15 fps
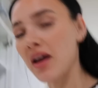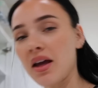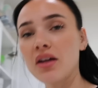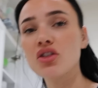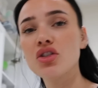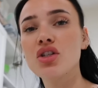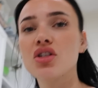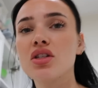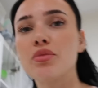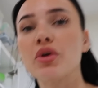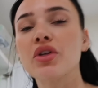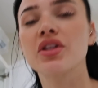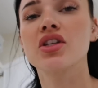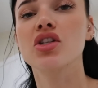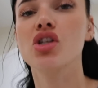actually just
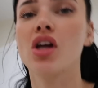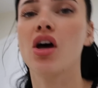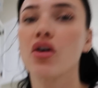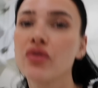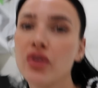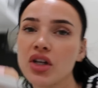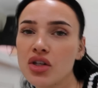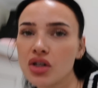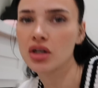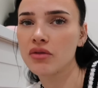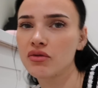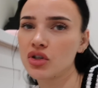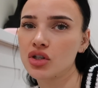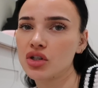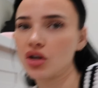built this shelf. I should
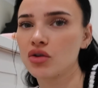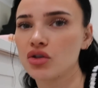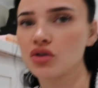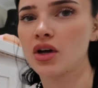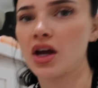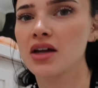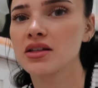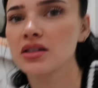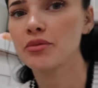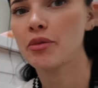have just showed you guys,